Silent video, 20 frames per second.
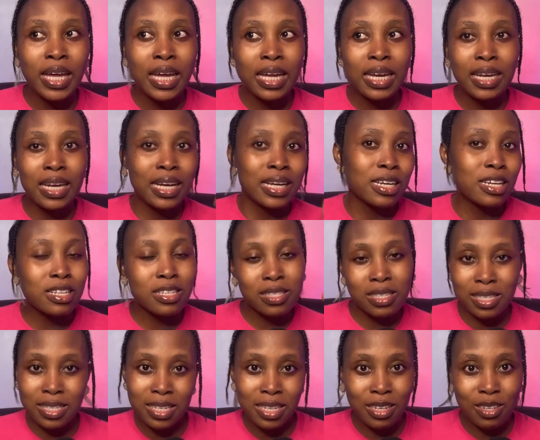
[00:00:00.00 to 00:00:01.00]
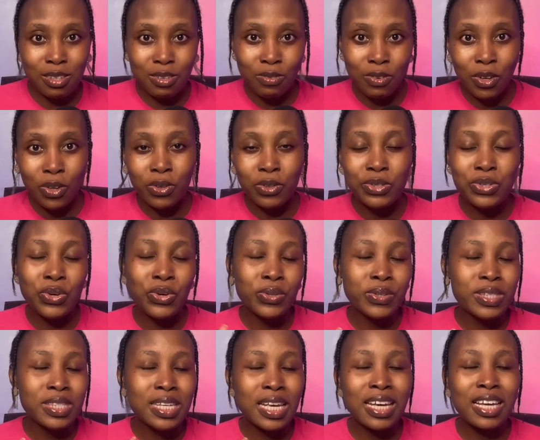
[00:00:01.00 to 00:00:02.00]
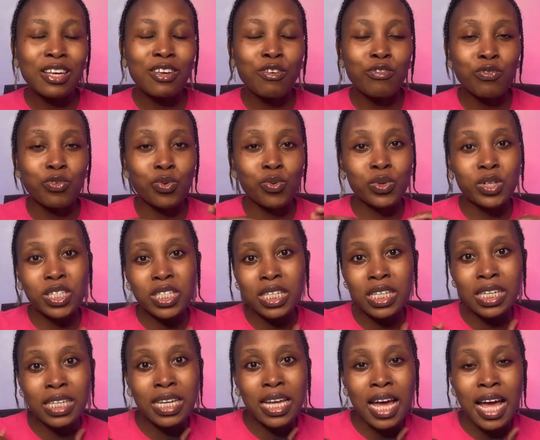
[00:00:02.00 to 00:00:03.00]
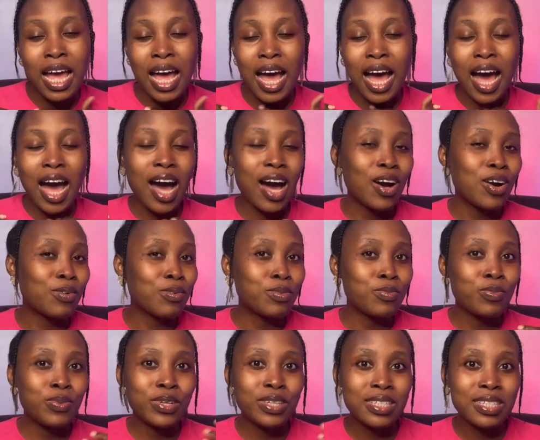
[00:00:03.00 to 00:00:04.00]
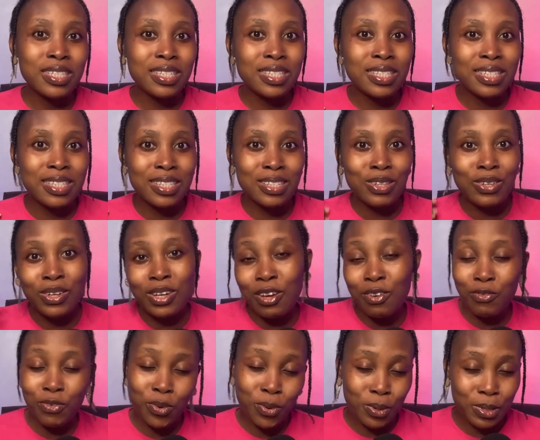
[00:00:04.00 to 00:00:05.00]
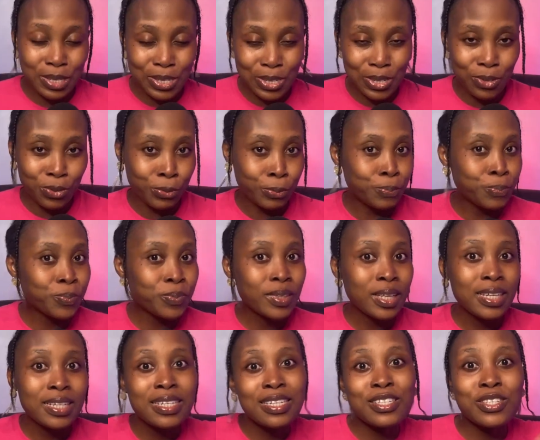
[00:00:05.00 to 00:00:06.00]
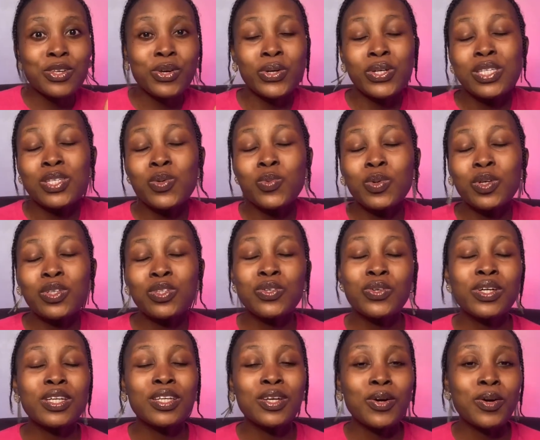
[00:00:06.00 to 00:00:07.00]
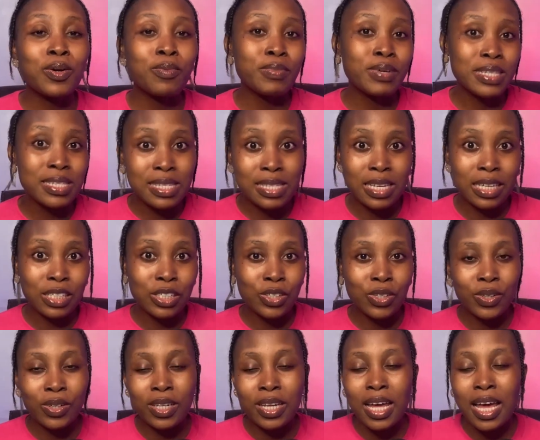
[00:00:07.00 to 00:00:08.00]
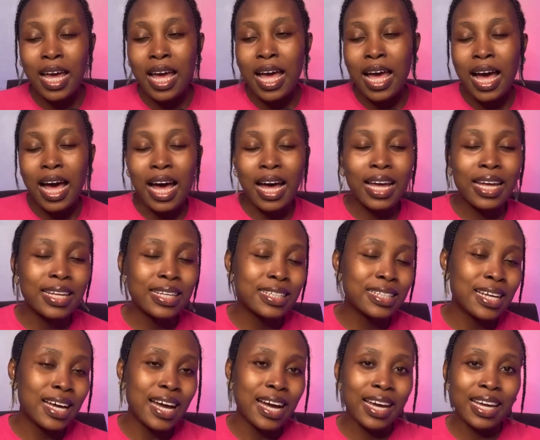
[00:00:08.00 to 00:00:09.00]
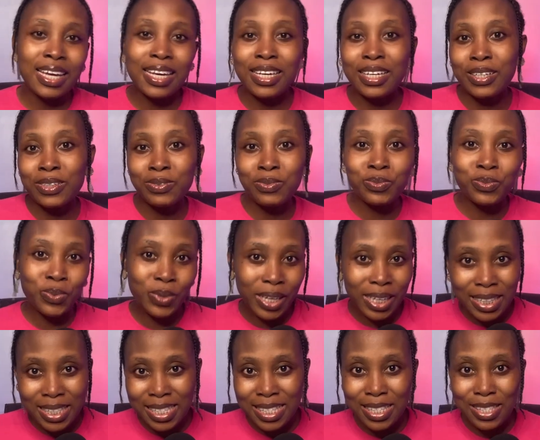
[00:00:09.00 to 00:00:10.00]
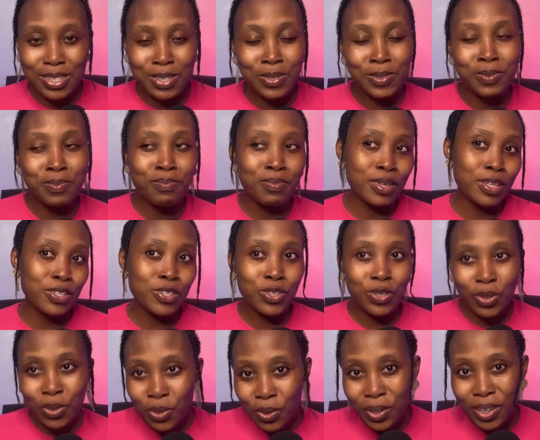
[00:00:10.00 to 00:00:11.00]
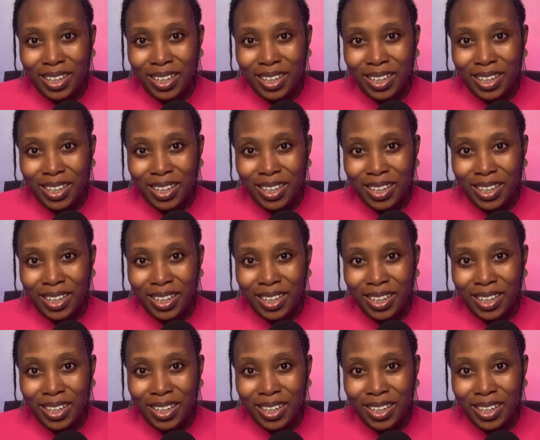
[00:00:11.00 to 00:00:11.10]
that needs to see this video. So thank you for watching. I'll be looking forward to discussing with you in the comment section, and I can't wait to meet you.